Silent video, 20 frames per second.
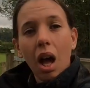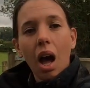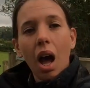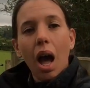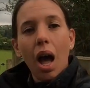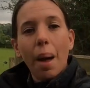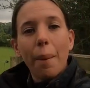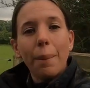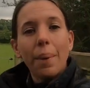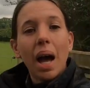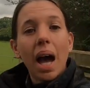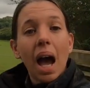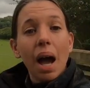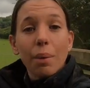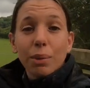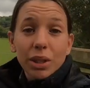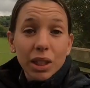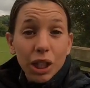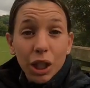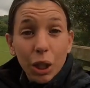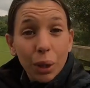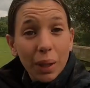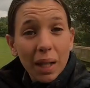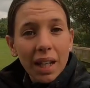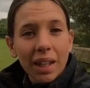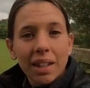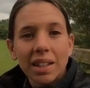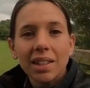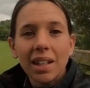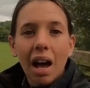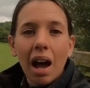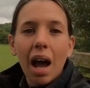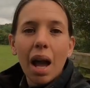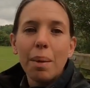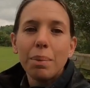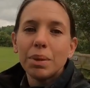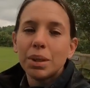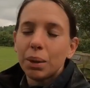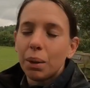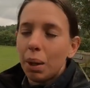I was at uni at the
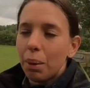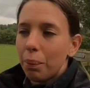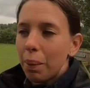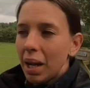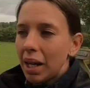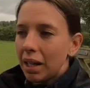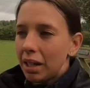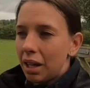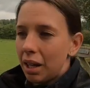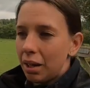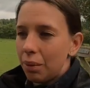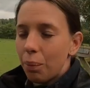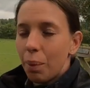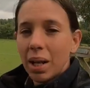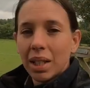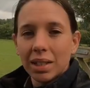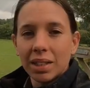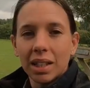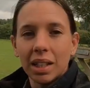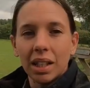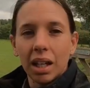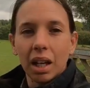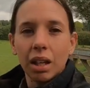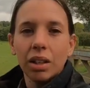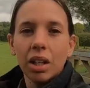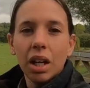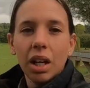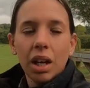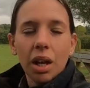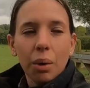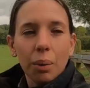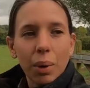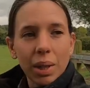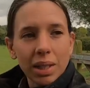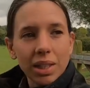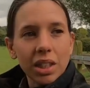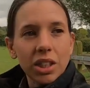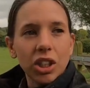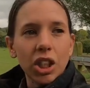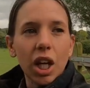time, so I went to
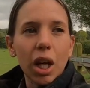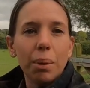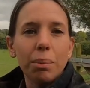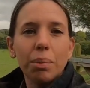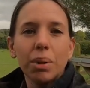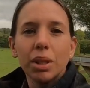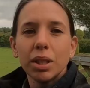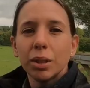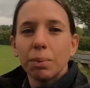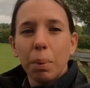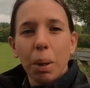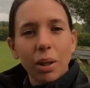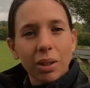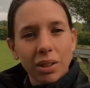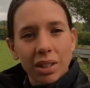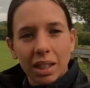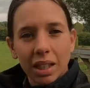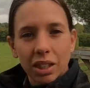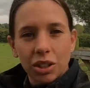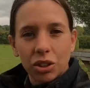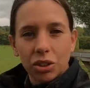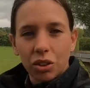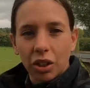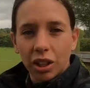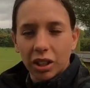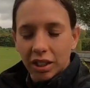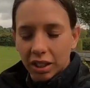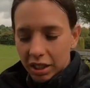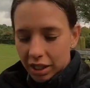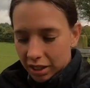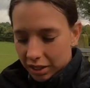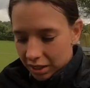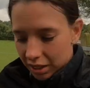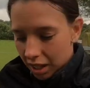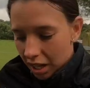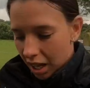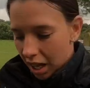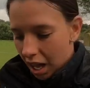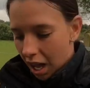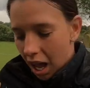the gym, spoke to the instructors
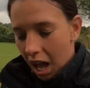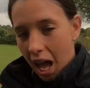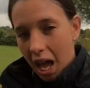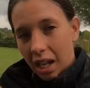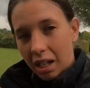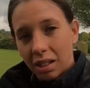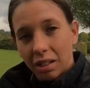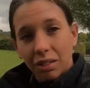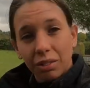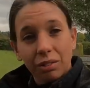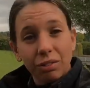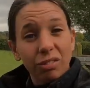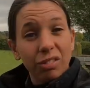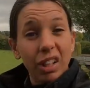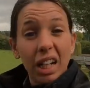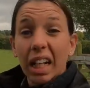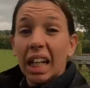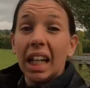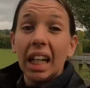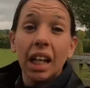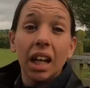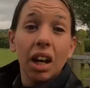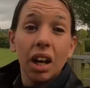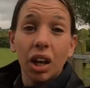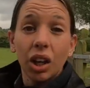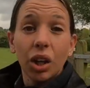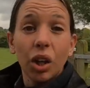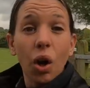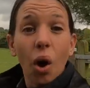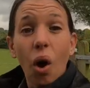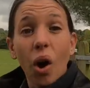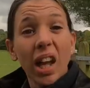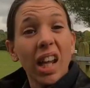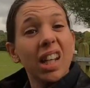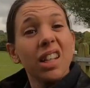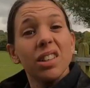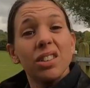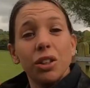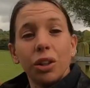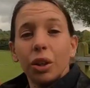and really got
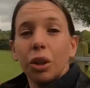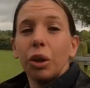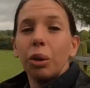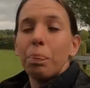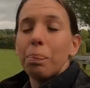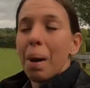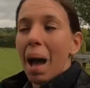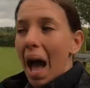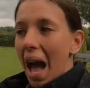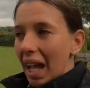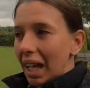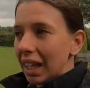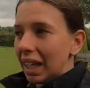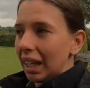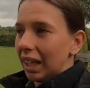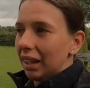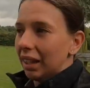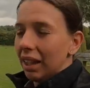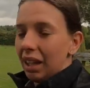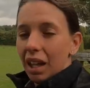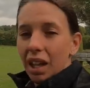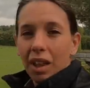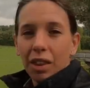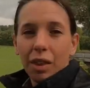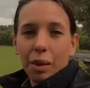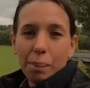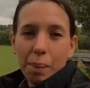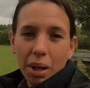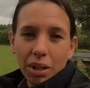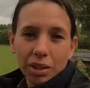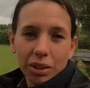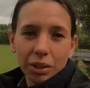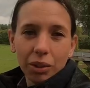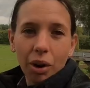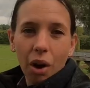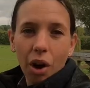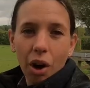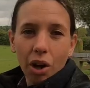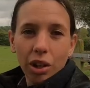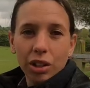into packing the muscle
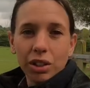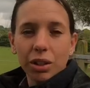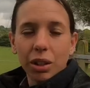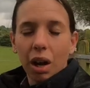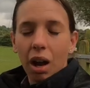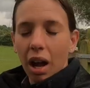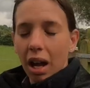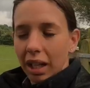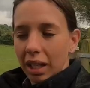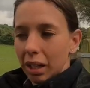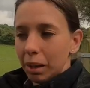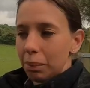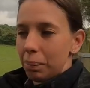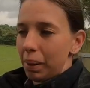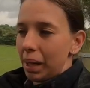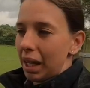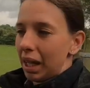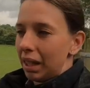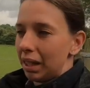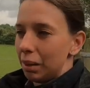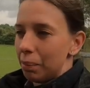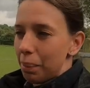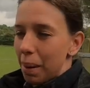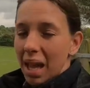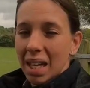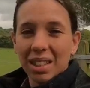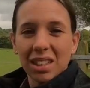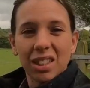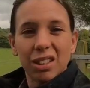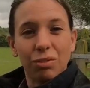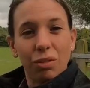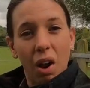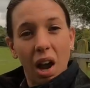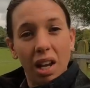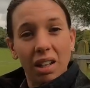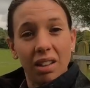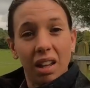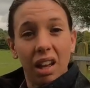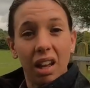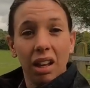on so I could be the best
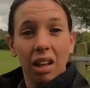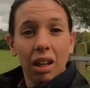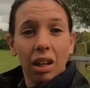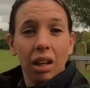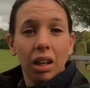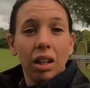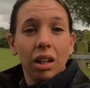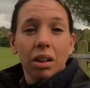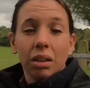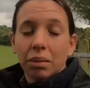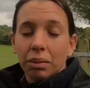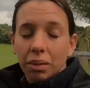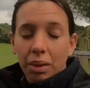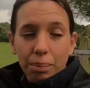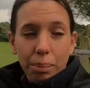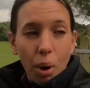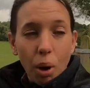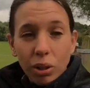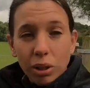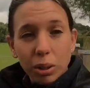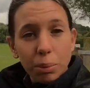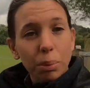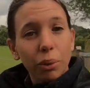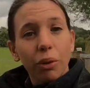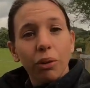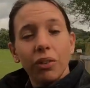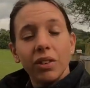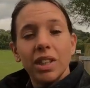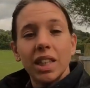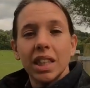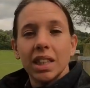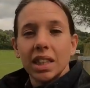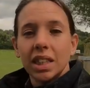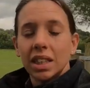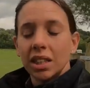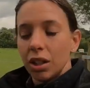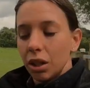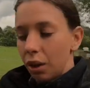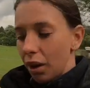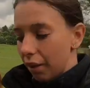rider possible for Tizzy
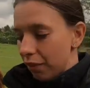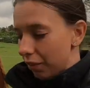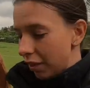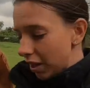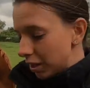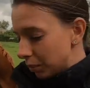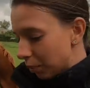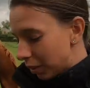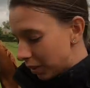to do her first